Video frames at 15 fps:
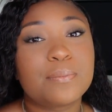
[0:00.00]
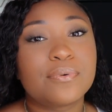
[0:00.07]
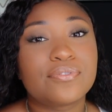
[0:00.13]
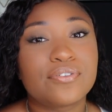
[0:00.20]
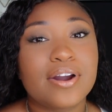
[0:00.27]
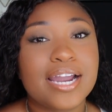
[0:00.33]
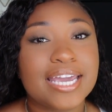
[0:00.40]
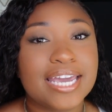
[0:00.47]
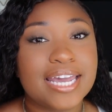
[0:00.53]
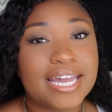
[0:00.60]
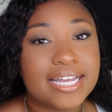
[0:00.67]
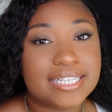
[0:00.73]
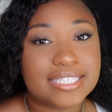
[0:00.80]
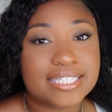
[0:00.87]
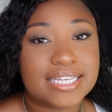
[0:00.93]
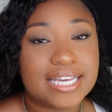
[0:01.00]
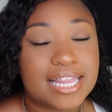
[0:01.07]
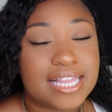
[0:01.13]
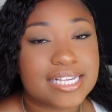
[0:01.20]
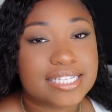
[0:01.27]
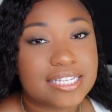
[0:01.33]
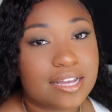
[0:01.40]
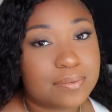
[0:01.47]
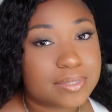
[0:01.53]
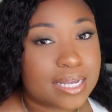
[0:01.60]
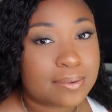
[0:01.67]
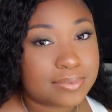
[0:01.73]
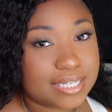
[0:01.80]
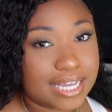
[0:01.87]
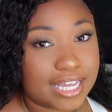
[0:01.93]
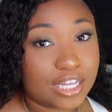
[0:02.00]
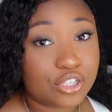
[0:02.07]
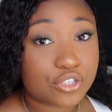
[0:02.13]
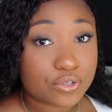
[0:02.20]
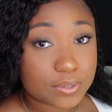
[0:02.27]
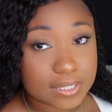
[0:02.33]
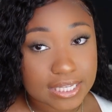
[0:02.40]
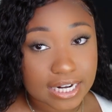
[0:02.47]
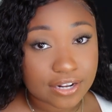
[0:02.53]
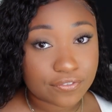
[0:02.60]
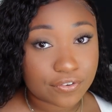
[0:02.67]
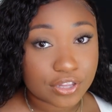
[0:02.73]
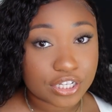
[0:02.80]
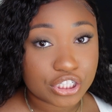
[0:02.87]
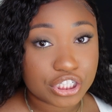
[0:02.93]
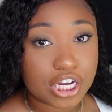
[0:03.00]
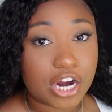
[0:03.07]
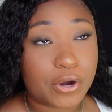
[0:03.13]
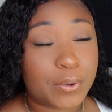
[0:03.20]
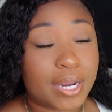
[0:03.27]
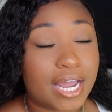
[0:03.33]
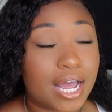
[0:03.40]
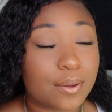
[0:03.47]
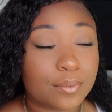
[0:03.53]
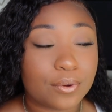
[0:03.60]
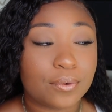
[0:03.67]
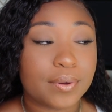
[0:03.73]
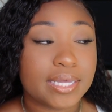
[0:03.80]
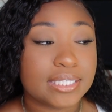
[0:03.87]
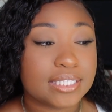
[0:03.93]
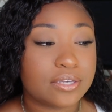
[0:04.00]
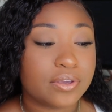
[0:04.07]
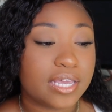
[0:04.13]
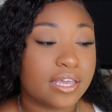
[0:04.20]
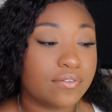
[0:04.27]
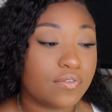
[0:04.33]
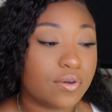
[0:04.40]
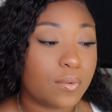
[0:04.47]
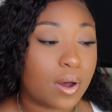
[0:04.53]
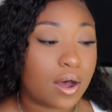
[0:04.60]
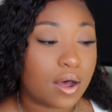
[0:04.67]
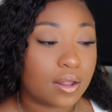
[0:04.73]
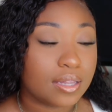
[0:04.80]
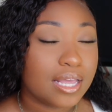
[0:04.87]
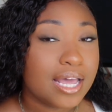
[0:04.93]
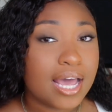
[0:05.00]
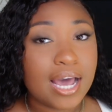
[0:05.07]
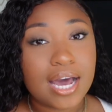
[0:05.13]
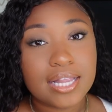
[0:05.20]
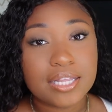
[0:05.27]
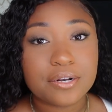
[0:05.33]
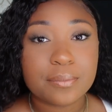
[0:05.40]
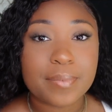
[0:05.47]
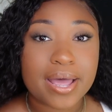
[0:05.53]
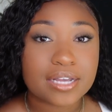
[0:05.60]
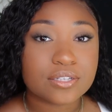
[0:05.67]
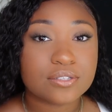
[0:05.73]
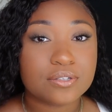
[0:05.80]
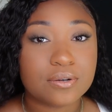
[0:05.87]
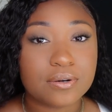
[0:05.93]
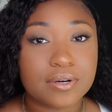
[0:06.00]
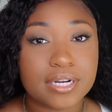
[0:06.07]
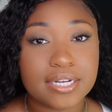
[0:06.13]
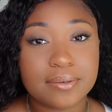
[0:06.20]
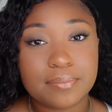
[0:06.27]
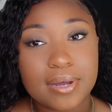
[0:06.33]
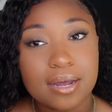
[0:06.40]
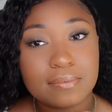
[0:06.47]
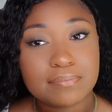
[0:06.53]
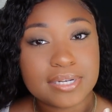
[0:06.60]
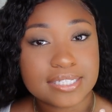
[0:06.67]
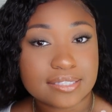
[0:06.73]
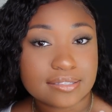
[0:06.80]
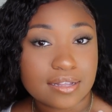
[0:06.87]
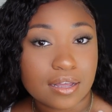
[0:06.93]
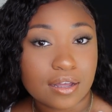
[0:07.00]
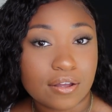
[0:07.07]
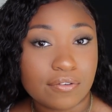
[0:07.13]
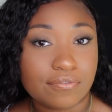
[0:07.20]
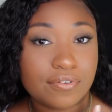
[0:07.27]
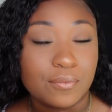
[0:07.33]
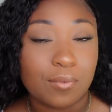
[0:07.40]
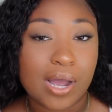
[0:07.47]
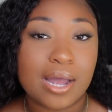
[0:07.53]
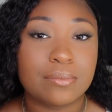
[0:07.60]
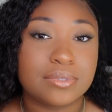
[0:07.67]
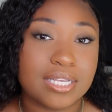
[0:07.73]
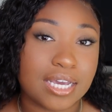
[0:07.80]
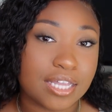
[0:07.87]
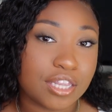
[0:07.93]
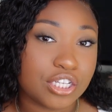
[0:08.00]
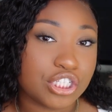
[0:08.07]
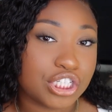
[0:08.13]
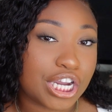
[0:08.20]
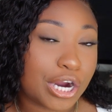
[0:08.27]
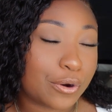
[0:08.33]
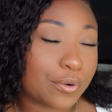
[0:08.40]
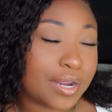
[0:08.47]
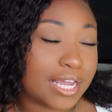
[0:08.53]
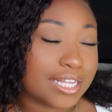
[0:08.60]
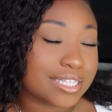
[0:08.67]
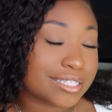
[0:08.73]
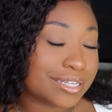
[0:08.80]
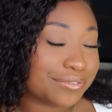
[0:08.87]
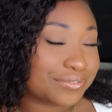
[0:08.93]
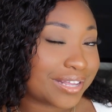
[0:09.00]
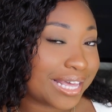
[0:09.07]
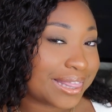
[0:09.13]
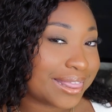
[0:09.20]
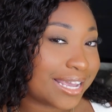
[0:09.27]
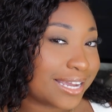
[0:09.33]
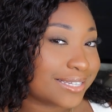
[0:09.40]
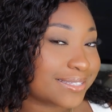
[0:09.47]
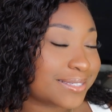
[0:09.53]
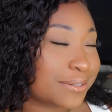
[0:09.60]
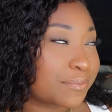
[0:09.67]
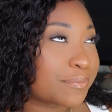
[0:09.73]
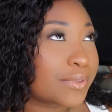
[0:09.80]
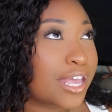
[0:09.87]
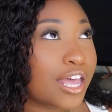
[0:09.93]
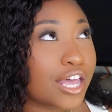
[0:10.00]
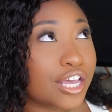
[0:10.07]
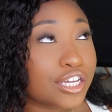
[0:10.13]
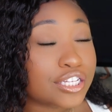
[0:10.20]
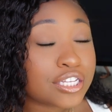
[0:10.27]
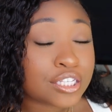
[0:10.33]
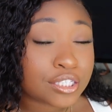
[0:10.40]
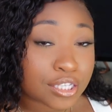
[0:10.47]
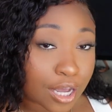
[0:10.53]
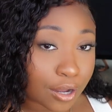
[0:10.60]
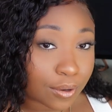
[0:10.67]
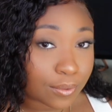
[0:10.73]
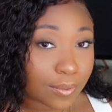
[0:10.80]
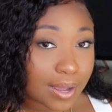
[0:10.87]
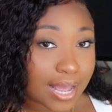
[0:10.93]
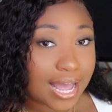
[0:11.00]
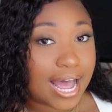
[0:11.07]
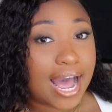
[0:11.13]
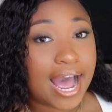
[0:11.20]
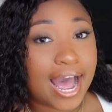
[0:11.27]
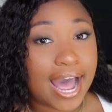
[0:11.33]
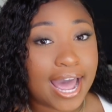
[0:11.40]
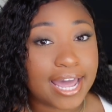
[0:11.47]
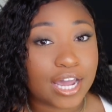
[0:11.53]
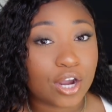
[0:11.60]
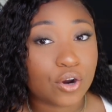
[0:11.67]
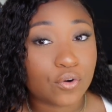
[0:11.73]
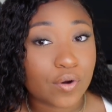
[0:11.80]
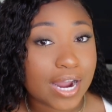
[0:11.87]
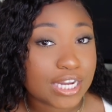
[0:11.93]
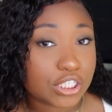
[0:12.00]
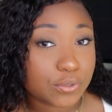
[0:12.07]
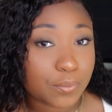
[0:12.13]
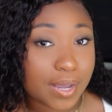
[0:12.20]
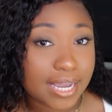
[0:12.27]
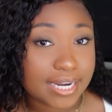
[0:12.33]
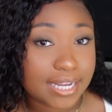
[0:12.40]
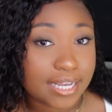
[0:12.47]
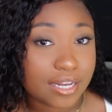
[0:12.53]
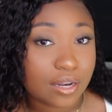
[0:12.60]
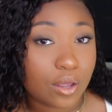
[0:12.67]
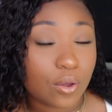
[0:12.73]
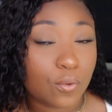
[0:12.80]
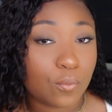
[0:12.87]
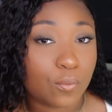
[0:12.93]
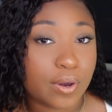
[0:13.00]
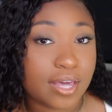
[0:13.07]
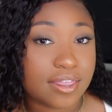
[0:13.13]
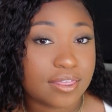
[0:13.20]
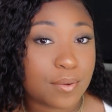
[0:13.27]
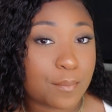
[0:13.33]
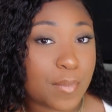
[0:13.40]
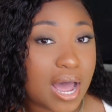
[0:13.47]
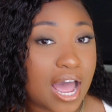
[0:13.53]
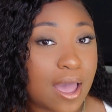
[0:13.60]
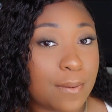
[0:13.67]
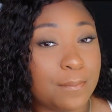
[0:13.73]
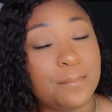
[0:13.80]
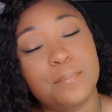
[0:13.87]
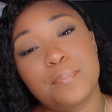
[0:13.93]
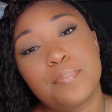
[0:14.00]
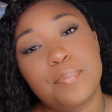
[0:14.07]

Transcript: before I get into the steps I'm taking to study for the GRE, I'm going to give you all a little backstory about myself and why I'm taking the GRE and stuff like that. So I graduated with my, I'm